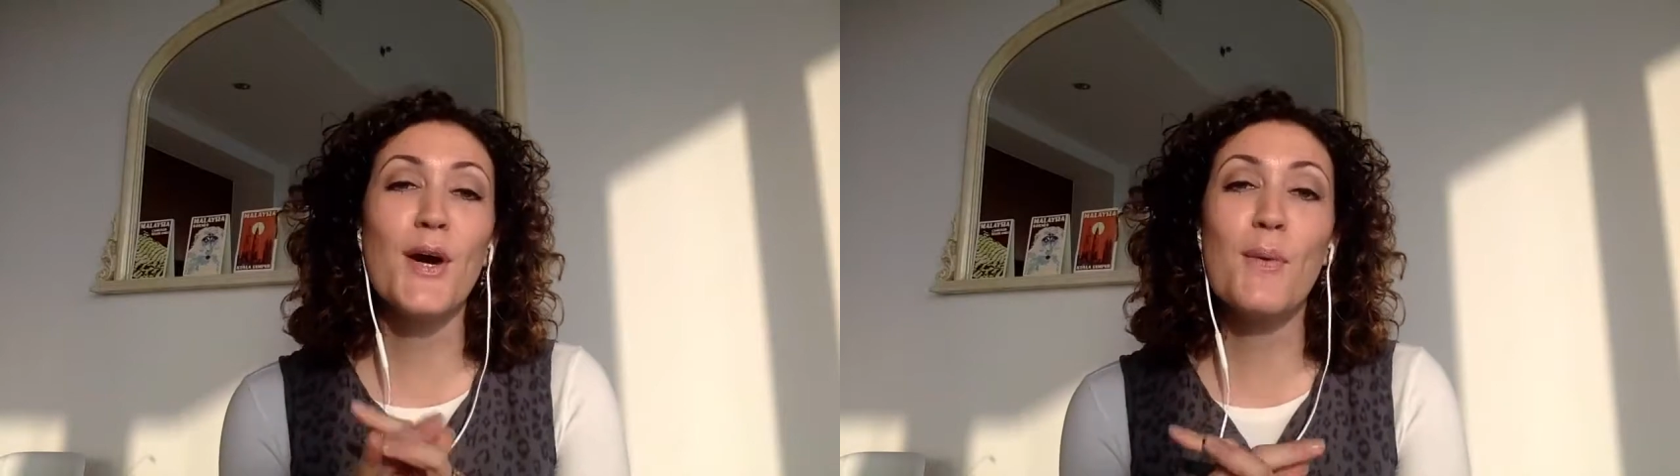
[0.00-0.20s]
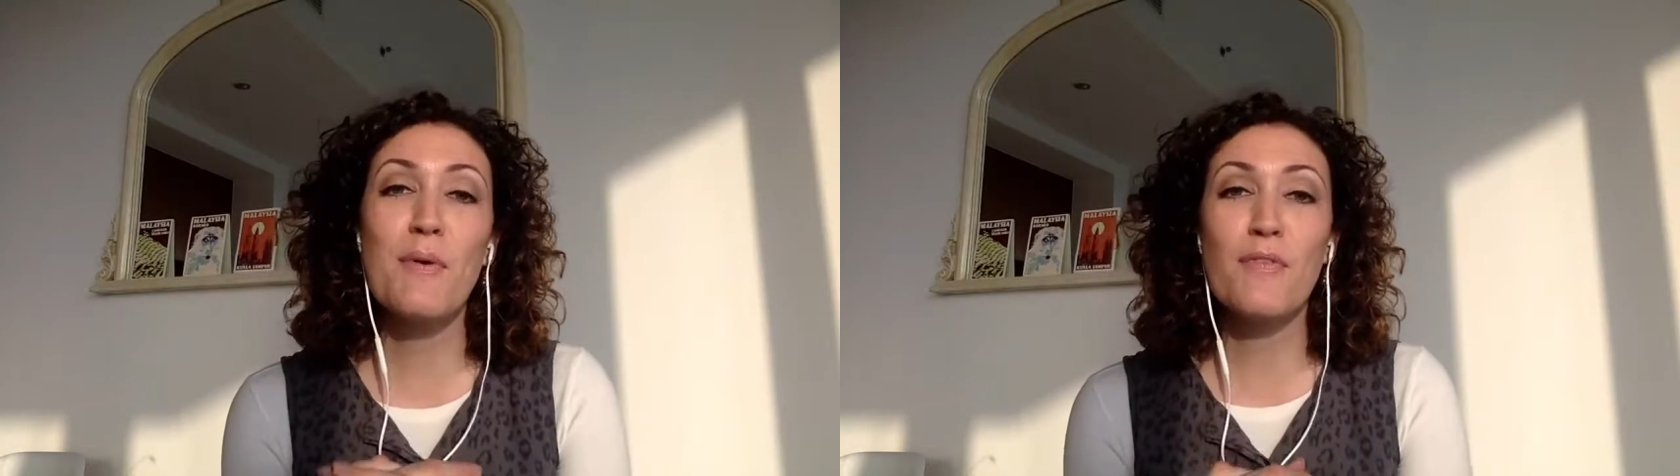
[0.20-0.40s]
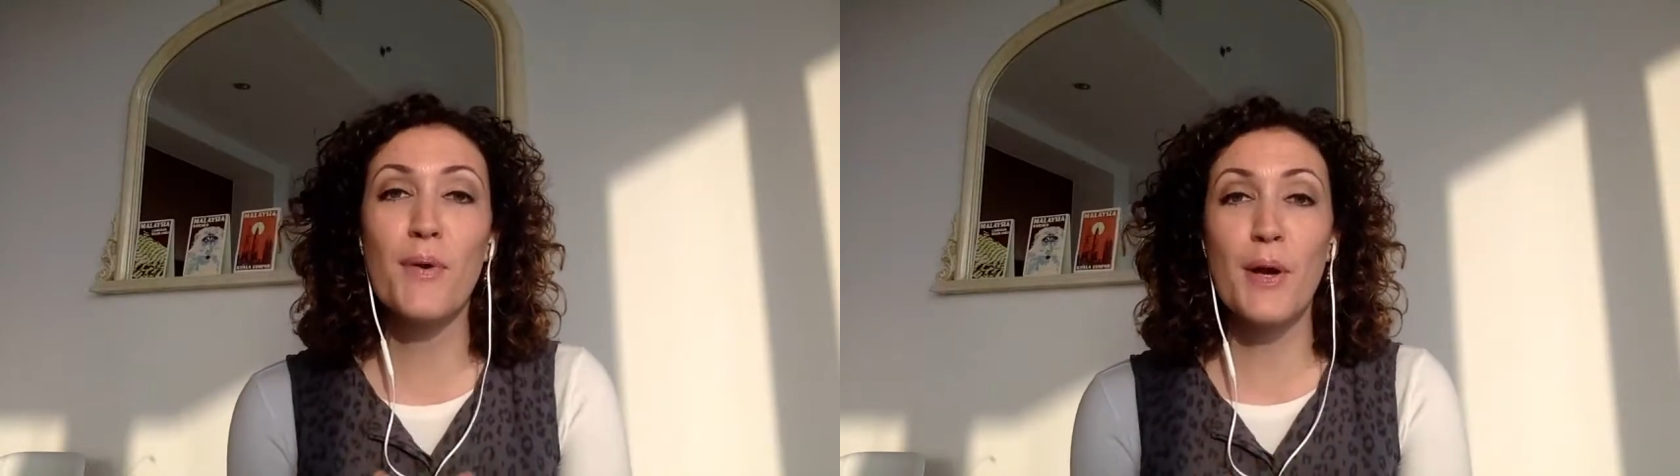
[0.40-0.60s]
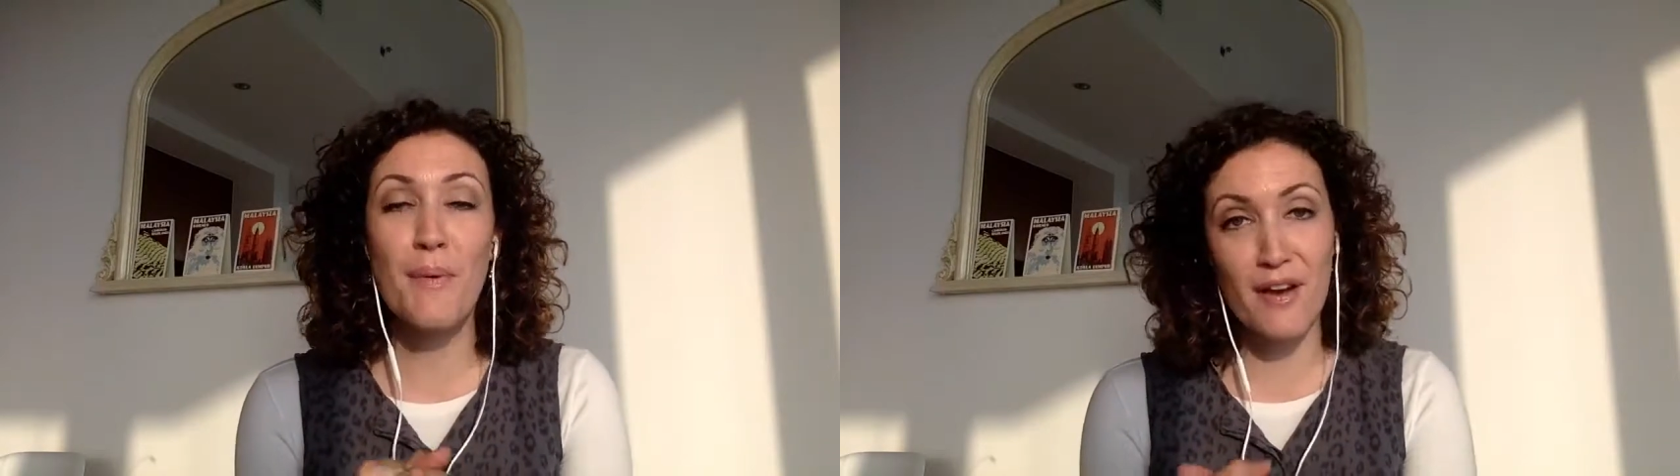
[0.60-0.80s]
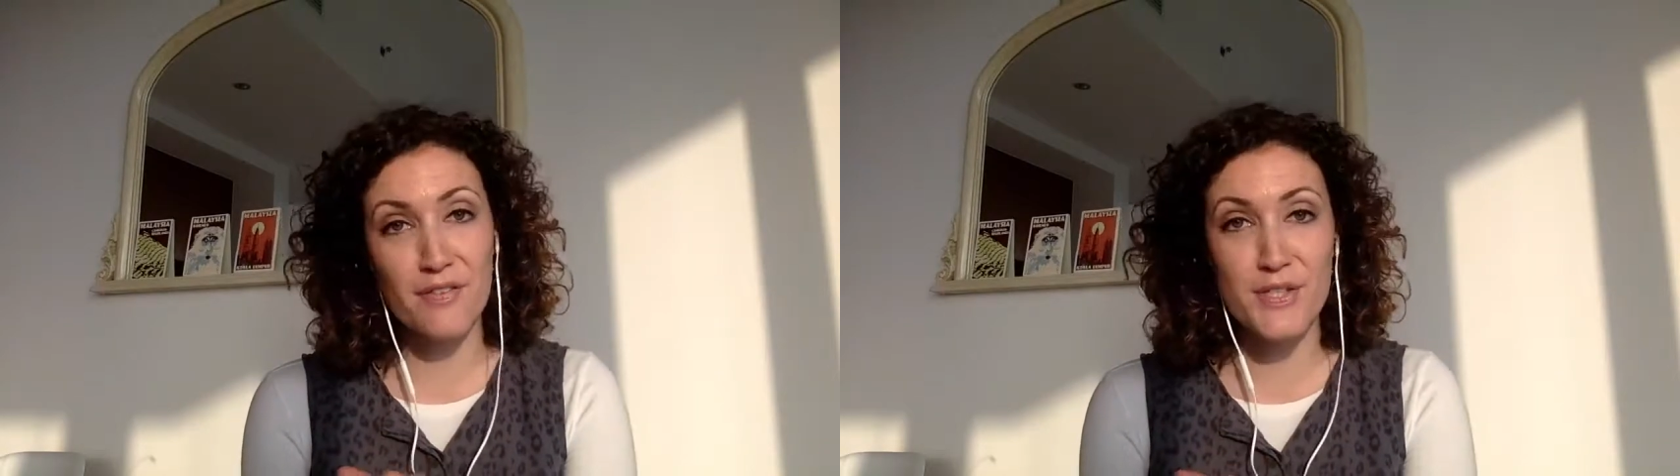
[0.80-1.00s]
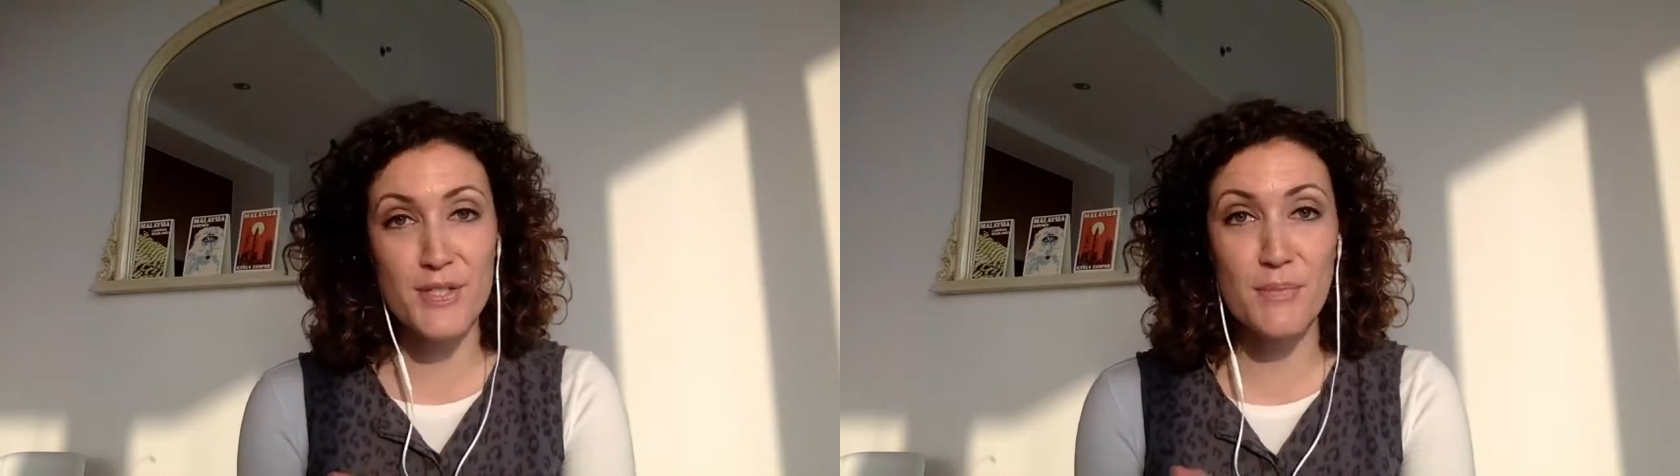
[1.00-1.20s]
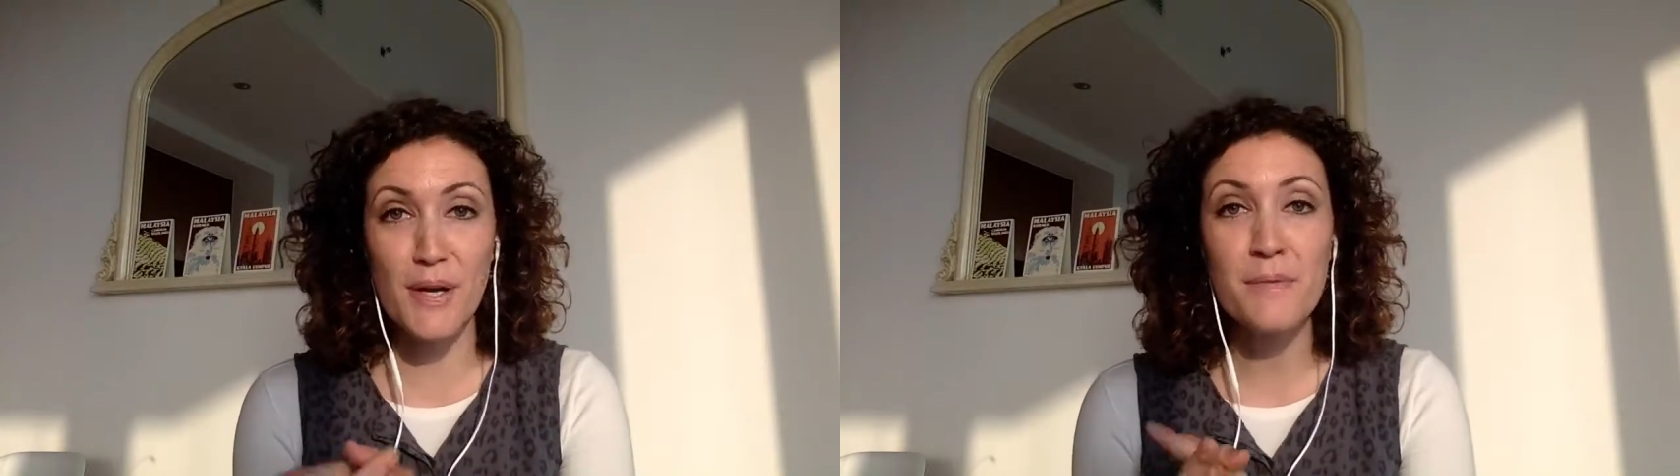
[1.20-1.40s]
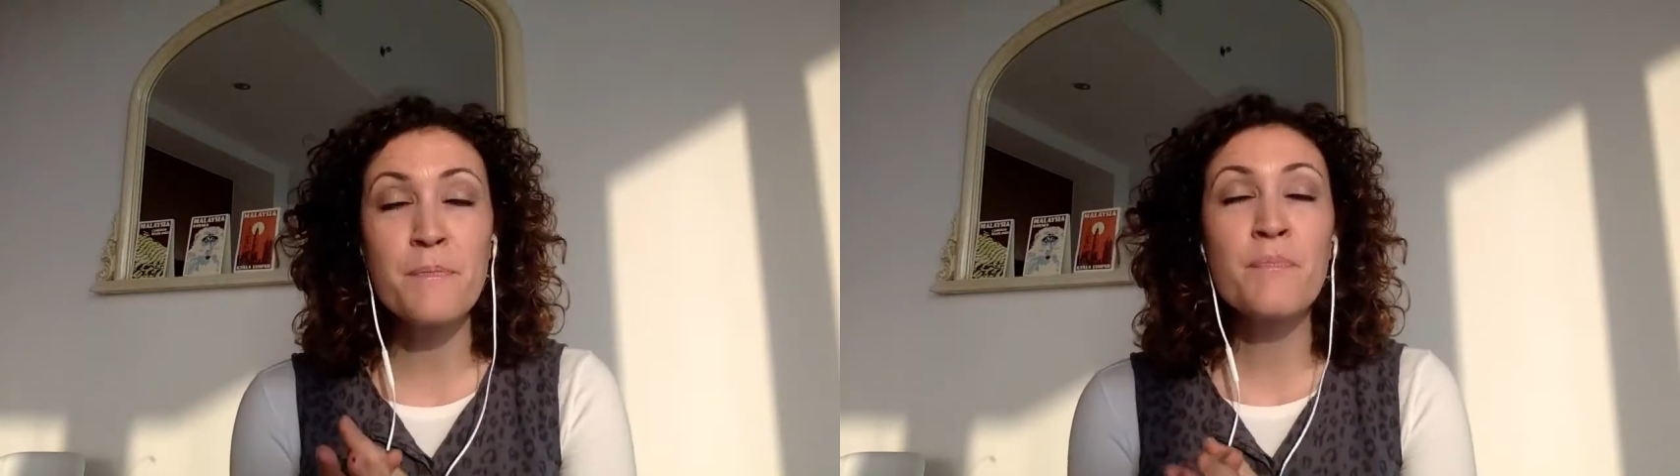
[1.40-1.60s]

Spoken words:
home before we go back for the summer.